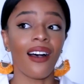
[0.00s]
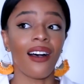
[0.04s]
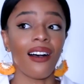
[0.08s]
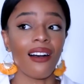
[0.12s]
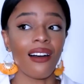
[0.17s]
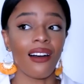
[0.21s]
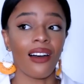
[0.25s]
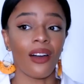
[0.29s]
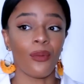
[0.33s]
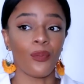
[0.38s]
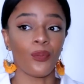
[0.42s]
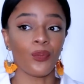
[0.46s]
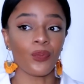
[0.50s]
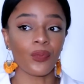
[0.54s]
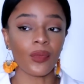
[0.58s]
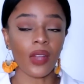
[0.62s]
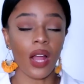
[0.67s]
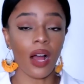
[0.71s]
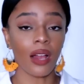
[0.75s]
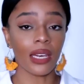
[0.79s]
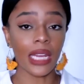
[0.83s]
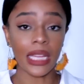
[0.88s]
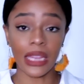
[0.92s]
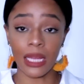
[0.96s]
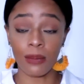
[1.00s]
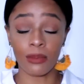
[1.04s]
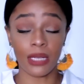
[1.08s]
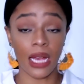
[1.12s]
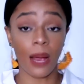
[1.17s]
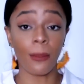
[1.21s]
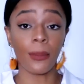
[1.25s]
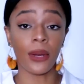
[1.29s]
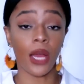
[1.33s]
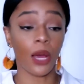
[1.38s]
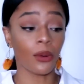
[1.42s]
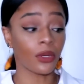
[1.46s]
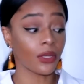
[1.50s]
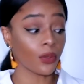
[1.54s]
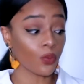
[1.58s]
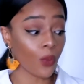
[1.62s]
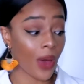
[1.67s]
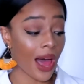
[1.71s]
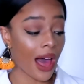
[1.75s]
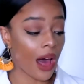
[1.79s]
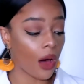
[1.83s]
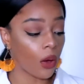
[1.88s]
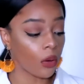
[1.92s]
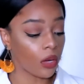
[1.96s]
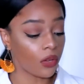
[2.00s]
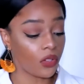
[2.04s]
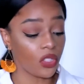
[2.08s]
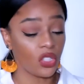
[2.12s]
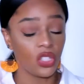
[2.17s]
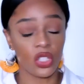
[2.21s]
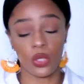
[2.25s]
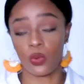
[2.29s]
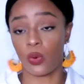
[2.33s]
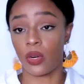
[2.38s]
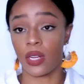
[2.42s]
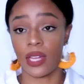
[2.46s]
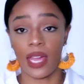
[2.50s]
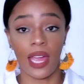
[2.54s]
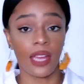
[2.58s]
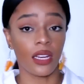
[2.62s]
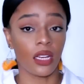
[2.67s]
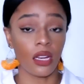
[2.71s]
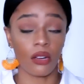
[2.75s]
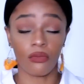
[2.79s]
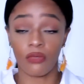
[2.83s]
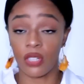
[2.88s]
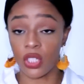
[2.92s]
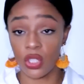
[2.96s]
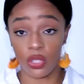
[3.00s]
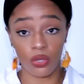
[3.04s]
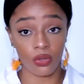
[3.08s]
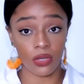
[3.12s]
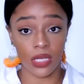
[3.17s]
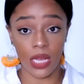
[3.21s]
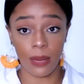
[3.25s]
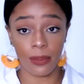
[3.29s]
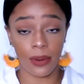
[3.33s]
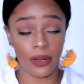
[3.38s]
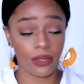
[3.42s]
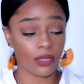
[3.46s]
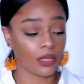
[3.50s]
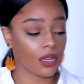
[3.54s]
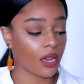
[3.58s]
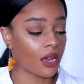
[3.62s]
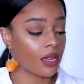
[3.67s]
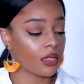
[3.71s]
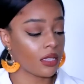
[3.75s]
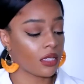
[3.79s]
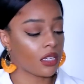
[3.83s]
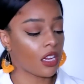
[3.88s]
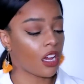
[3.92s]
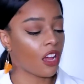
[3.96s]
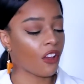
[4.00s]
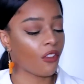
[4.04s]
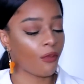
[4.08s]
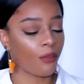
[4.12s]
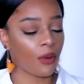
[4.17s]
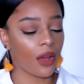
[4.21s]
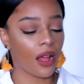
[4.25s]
I'll link them down below as well if you did want to get any original Sabo skirt stuff.